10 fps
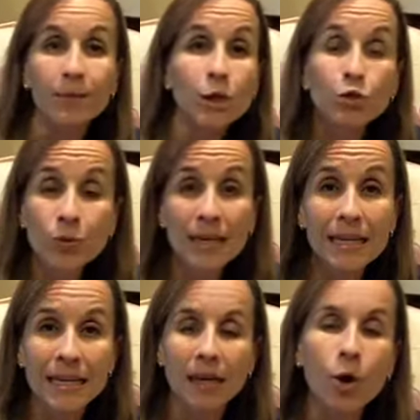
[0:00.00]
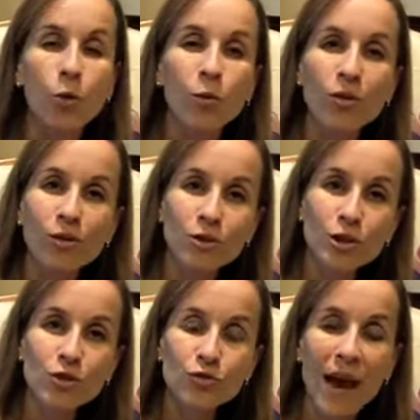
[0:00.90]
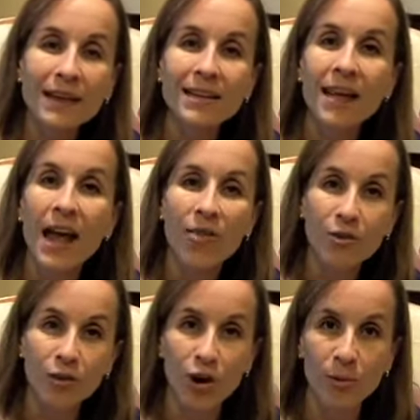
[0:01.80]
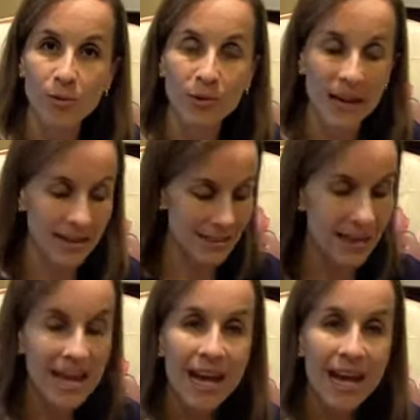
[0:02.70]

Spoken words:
drinking where they're distracted and they're calm and relaxed,